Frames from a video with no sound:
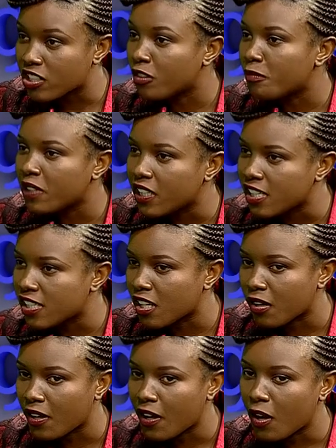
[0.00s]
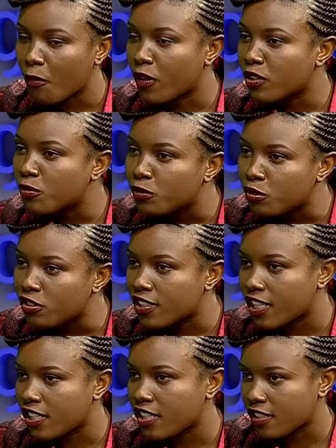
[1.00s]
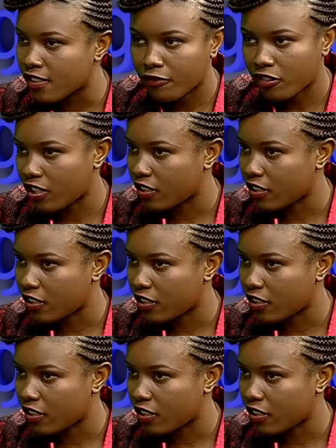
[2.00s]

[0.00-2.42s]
our minister, what would you suggest for her?